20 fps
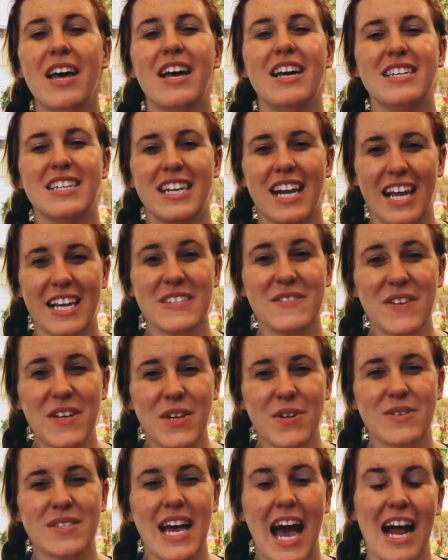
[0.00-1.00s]
Today's
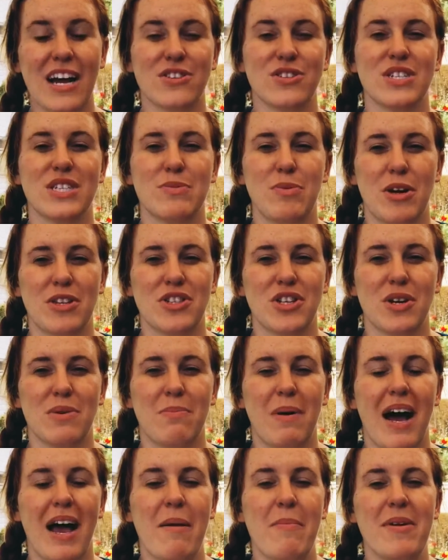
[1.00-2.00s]
video is actually sponsored
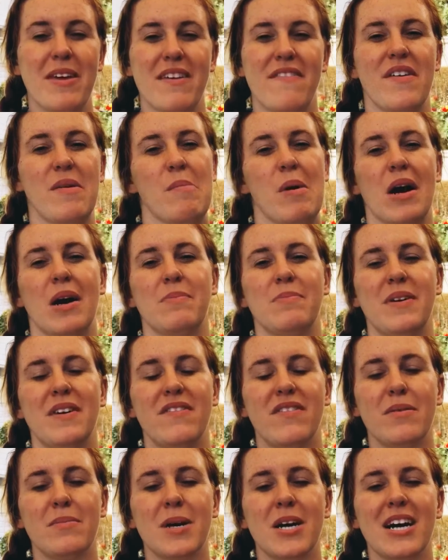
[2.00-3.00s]
by Peavey Mart.
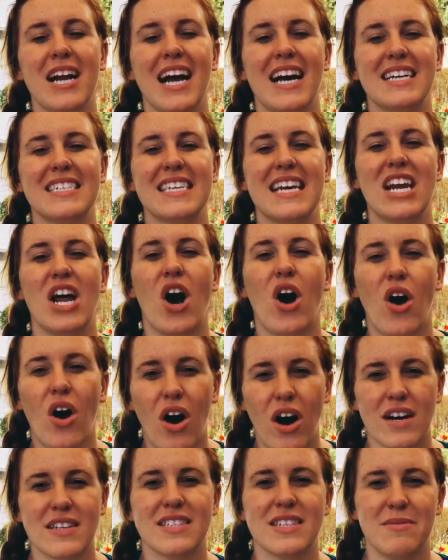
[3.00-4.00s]
Peavey Mart has an
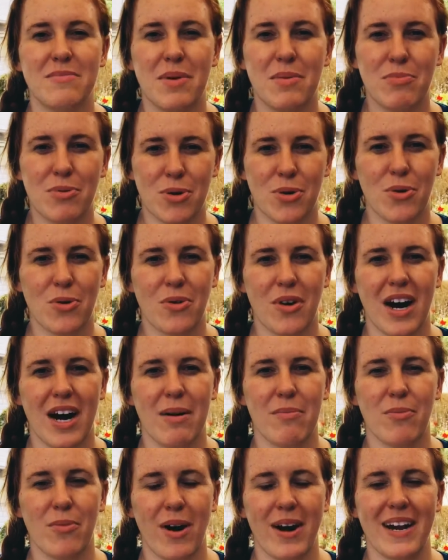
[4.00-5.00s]
awesome
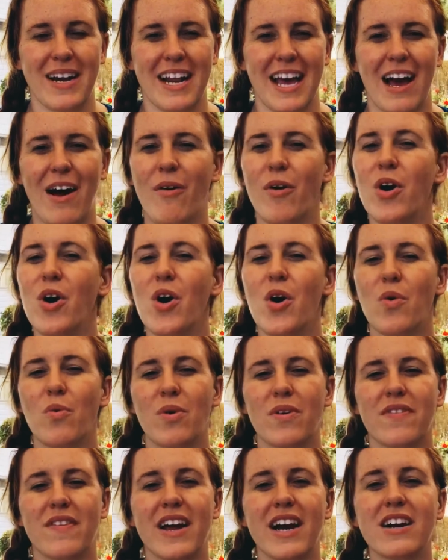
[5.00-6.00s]
program right now
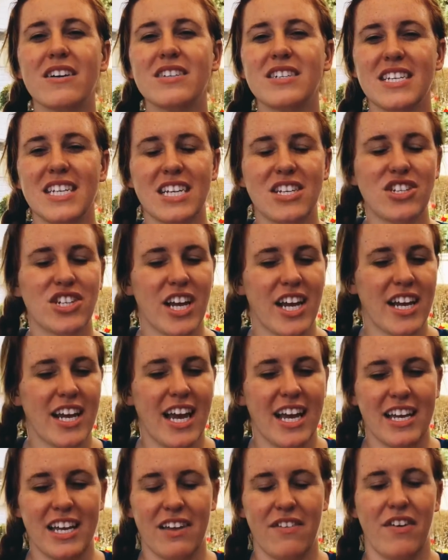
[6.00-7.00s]
where they are teaching
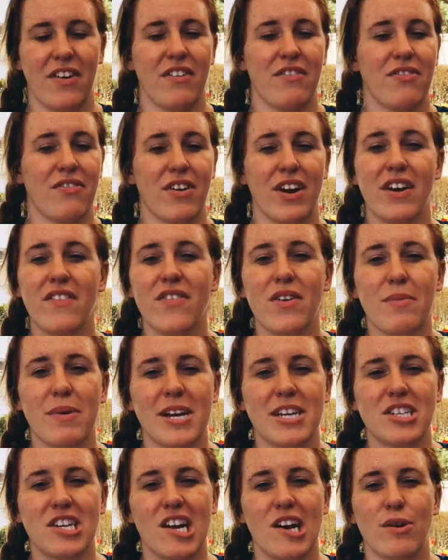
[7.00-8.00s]
and giving free
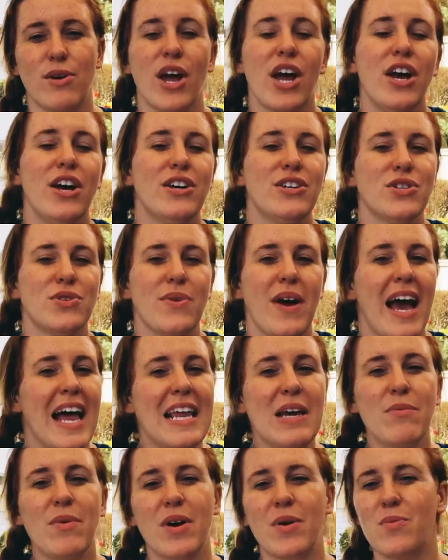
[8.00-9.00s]
information out to
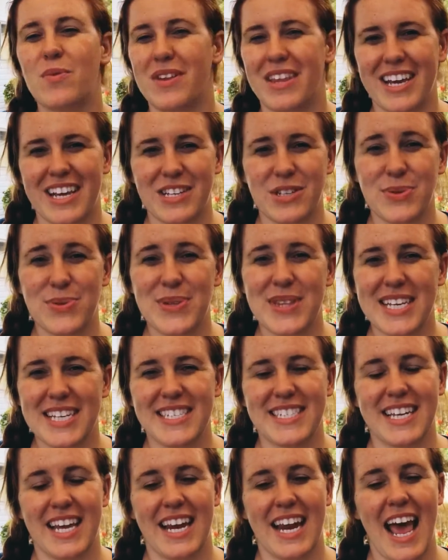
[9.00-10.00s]
anyone willing to
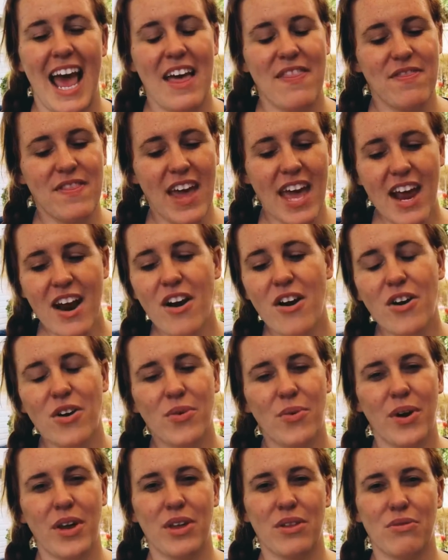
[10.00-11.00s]
listen. And they are
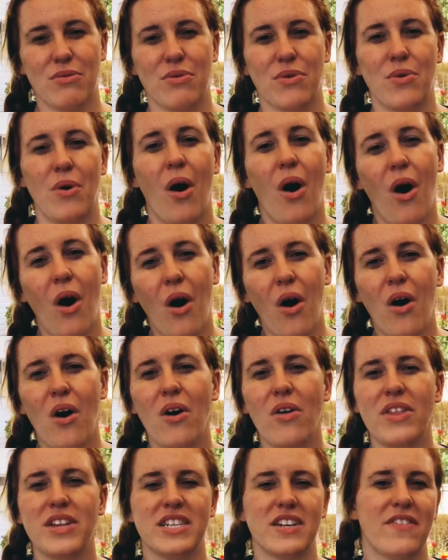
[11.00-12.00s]
going through
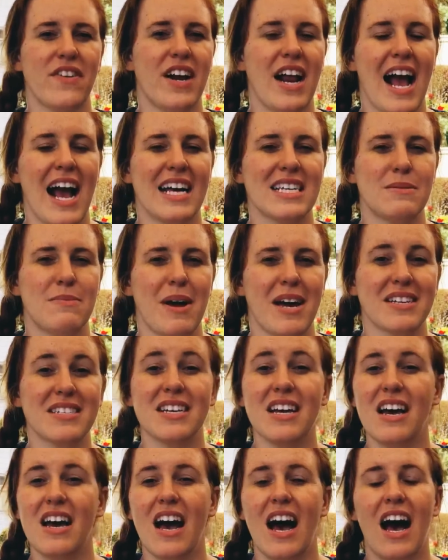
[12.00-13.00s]
all the different aspects
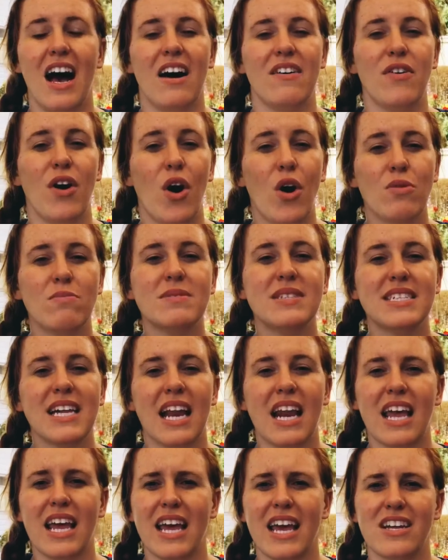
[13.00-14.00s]
of
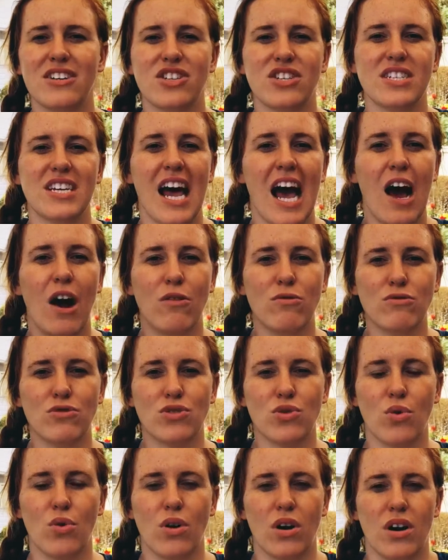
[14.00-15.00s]
homesteading and just
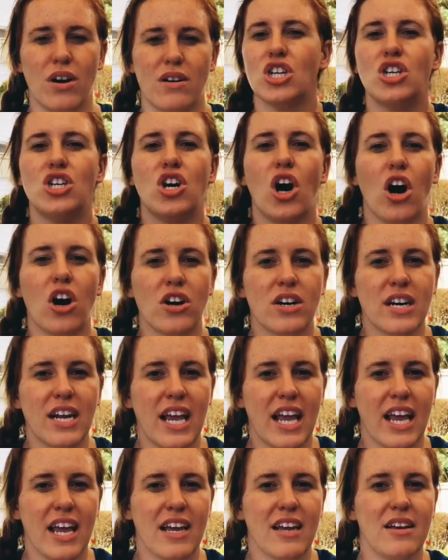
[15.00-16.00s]
outdoor
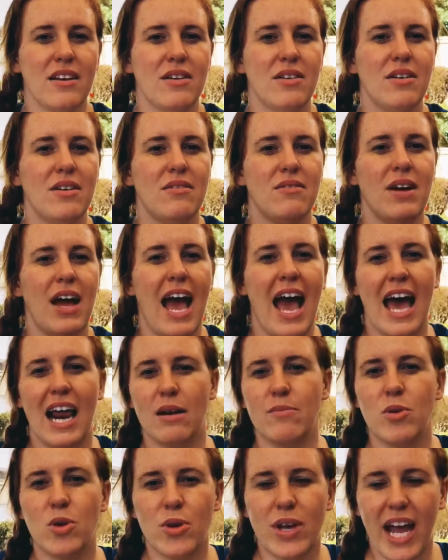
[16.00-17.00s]
gardening
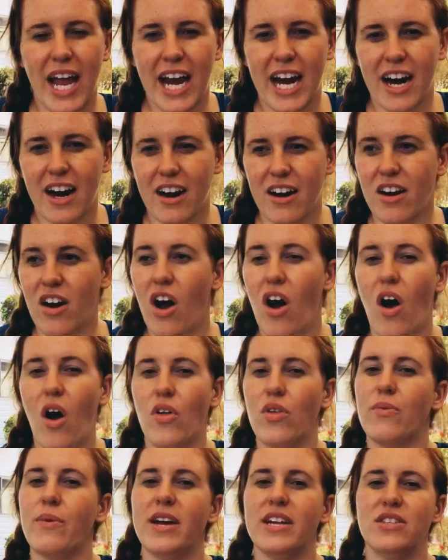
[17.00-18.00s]
animal care, all
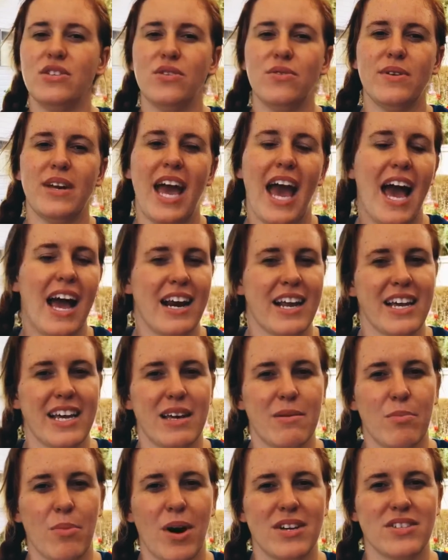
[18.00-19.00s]
the way to canning
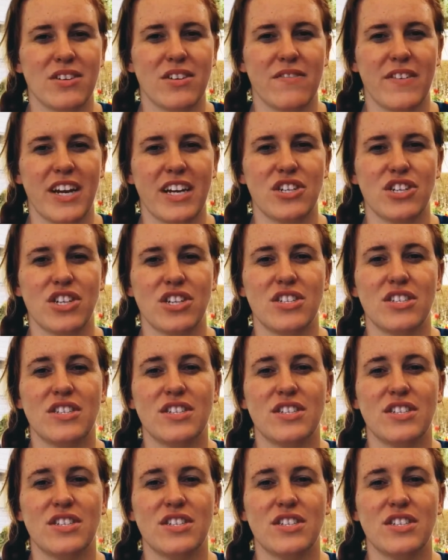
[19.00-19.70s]
and preservation.